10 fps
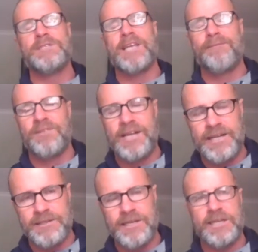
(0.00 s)
He's
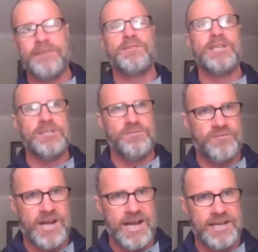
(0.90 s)
athletically gifted. He's
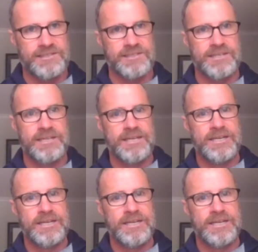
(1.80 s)
fast.